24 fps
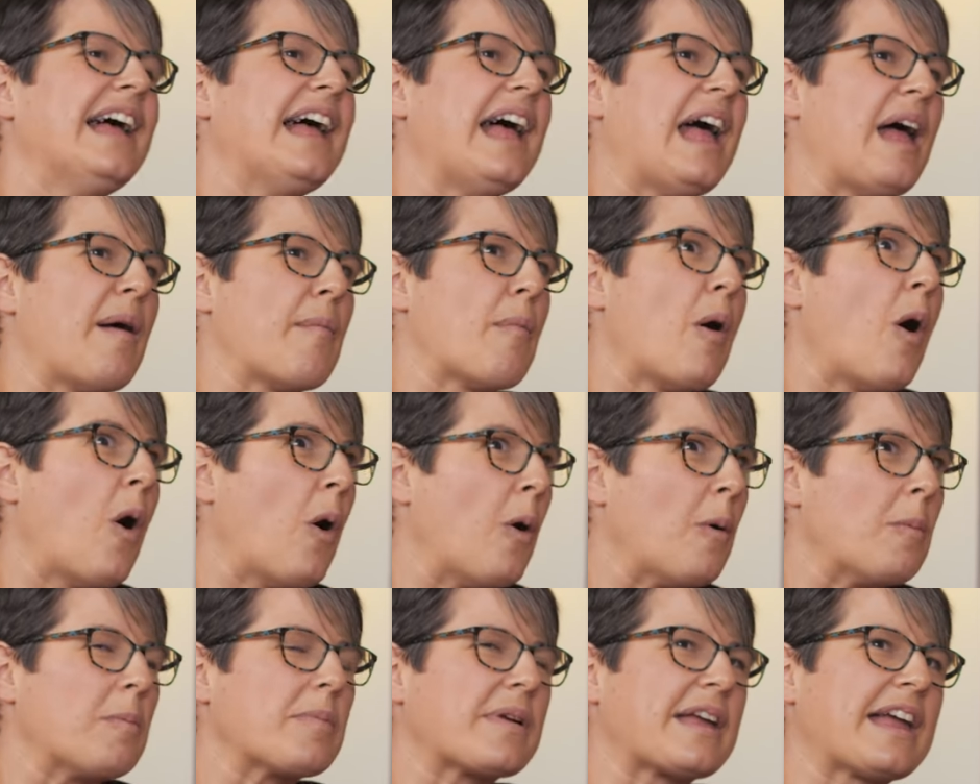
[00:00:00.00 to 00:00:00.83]
um,
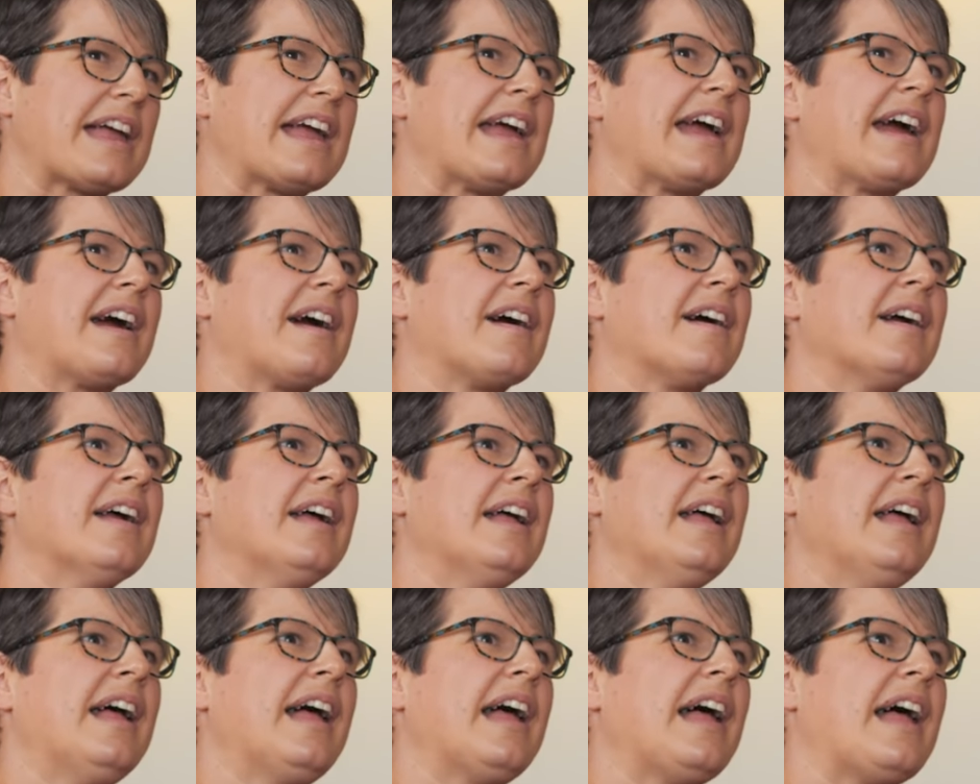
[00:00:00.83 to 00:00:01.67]
home care,
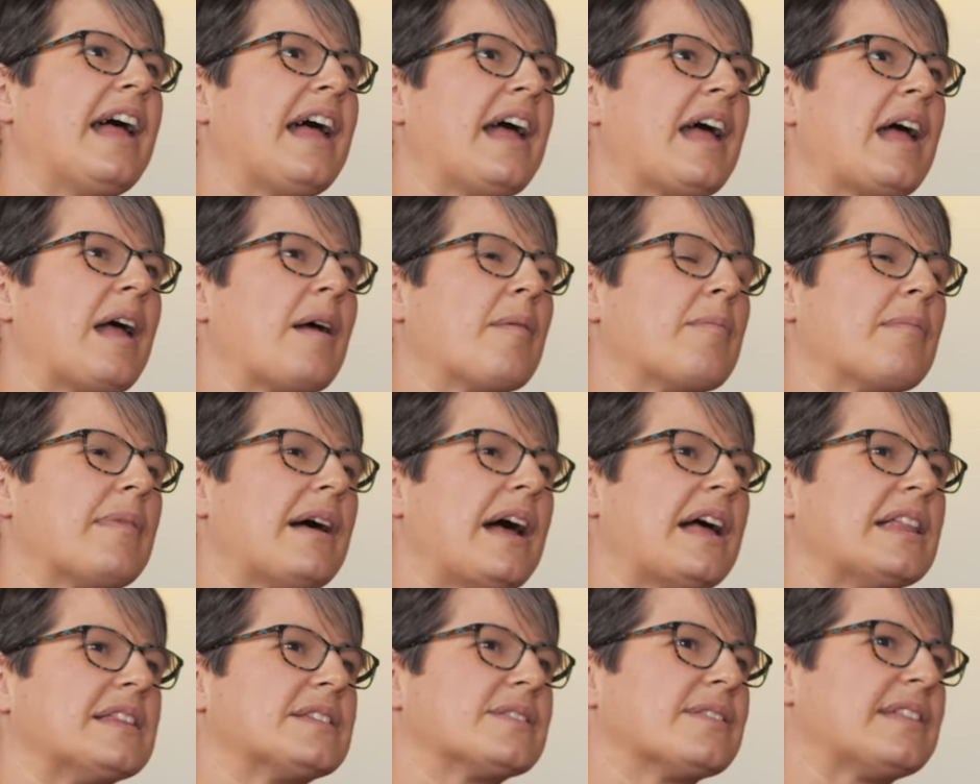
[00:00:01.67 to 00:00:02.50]
um,
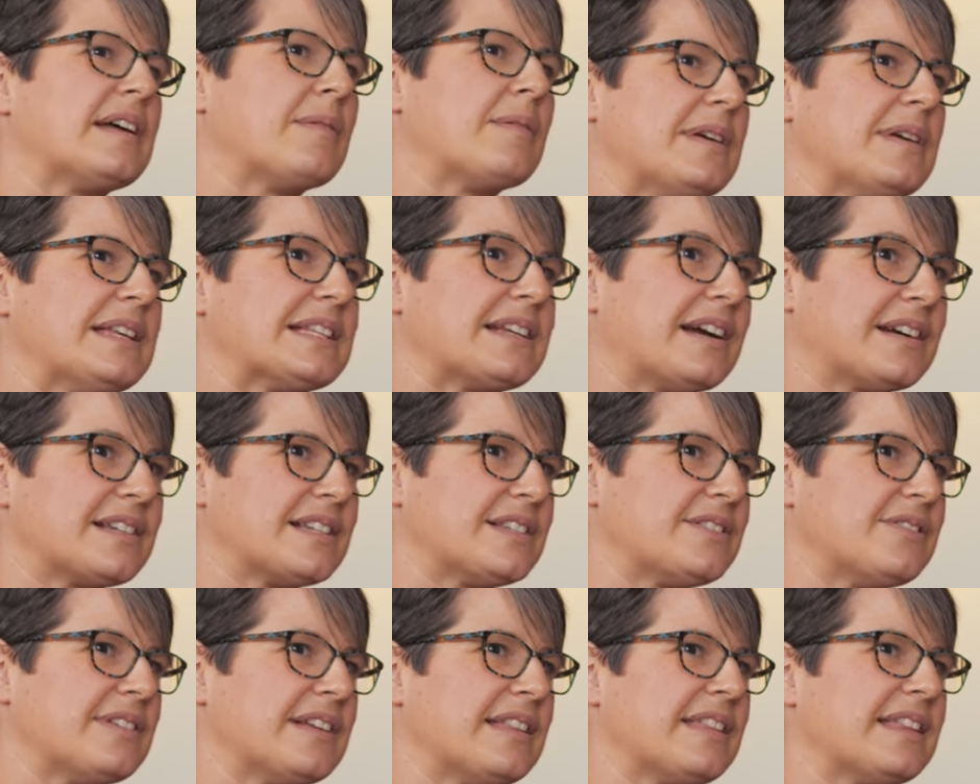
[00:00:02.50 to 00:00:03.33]
and so we
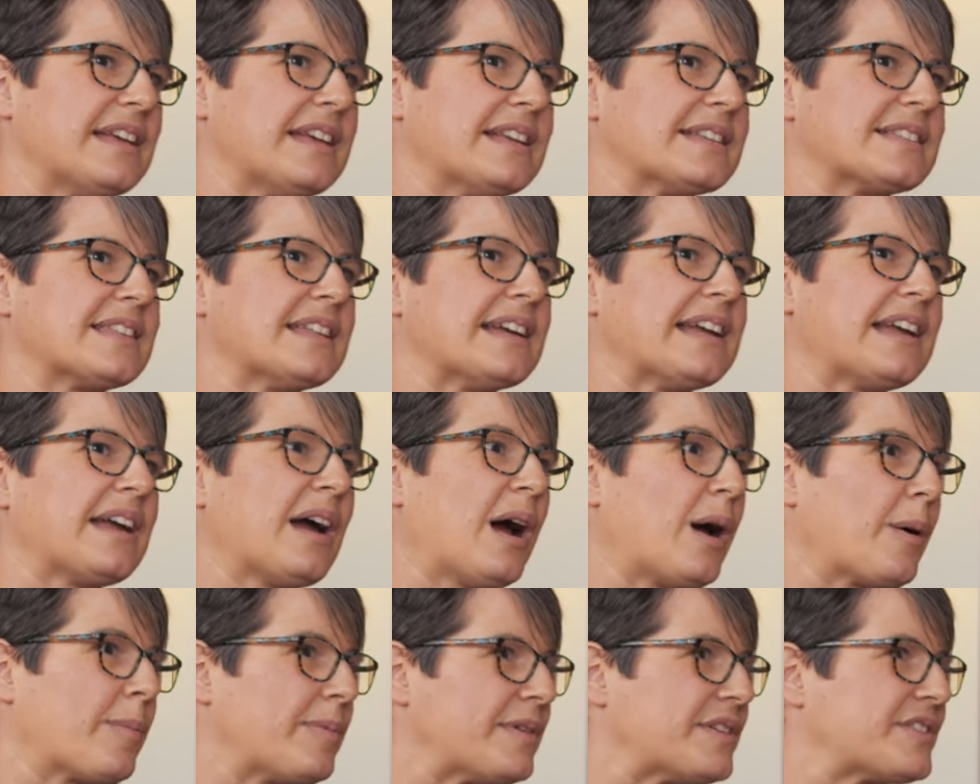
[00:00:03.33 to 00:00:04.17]
started doing things like
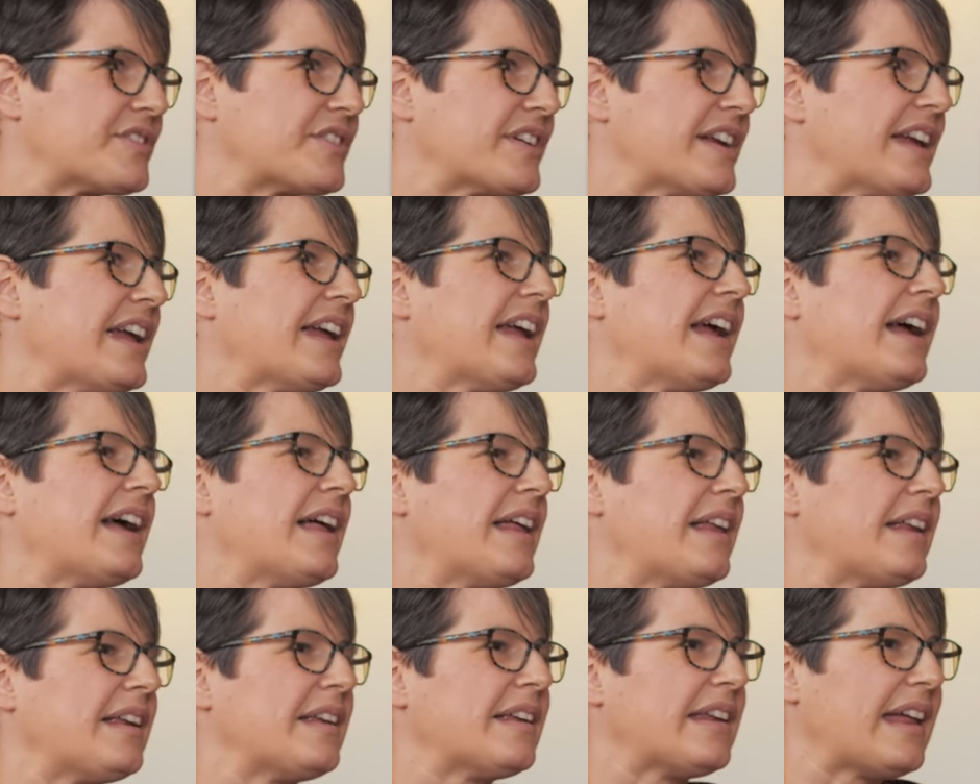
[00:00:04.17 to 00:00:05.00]
carpentry
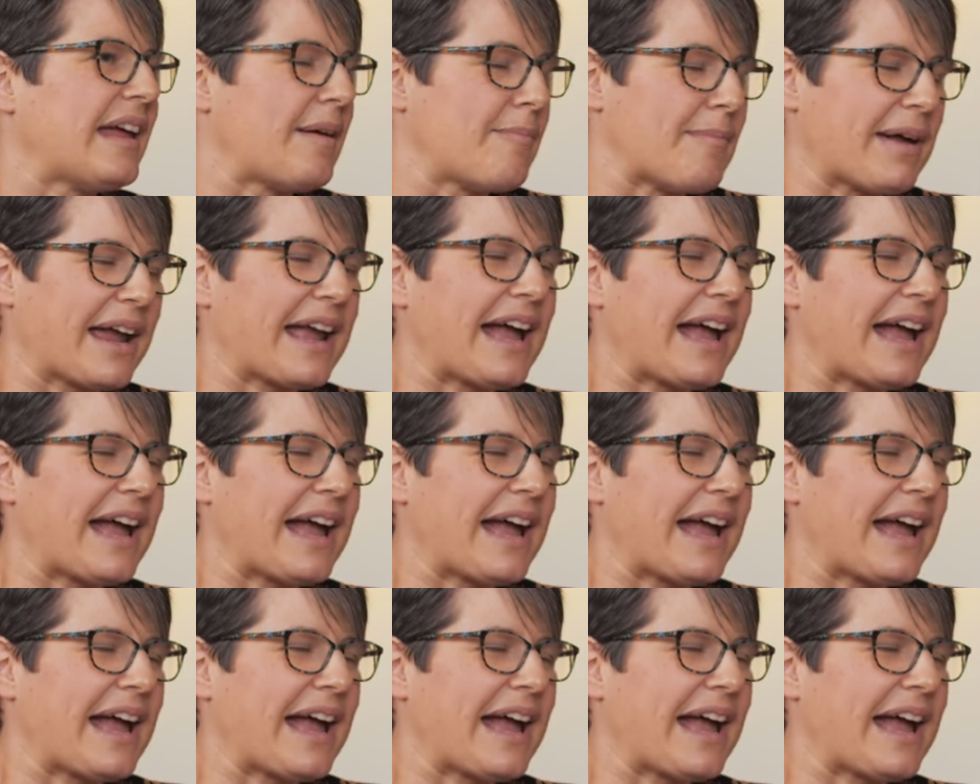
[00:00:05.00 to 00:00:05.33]
and, mm. and, hmm.